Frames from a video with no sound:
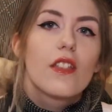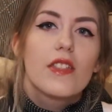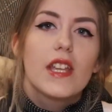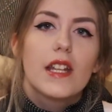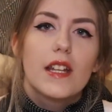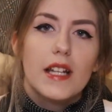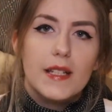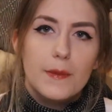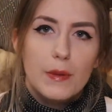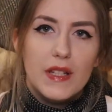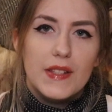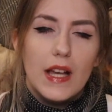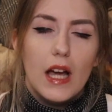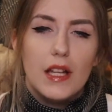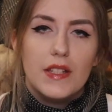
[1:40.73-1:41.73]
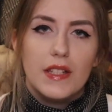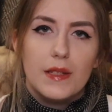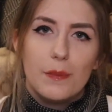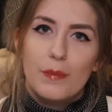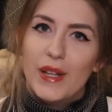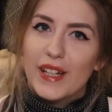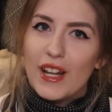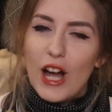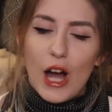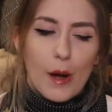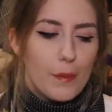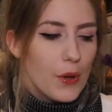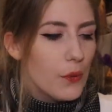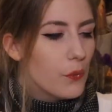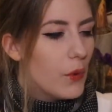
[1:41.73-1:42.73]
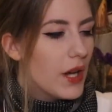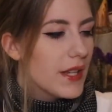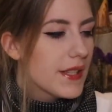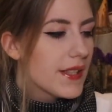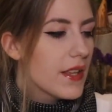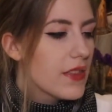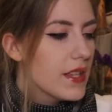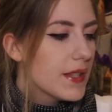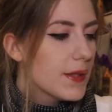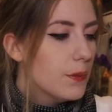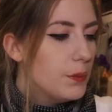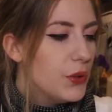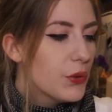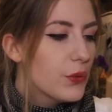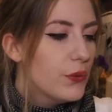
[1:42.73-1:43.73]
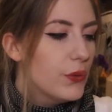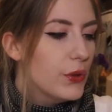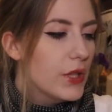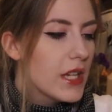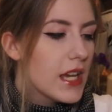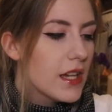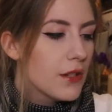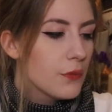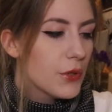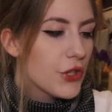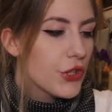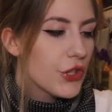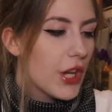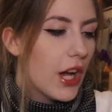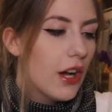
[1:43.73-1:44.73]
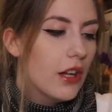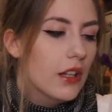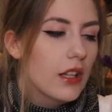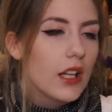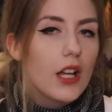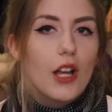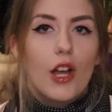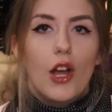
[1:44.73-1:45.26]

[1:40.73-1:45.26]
The next piece I did pick up was this beautiful Anne Rochelle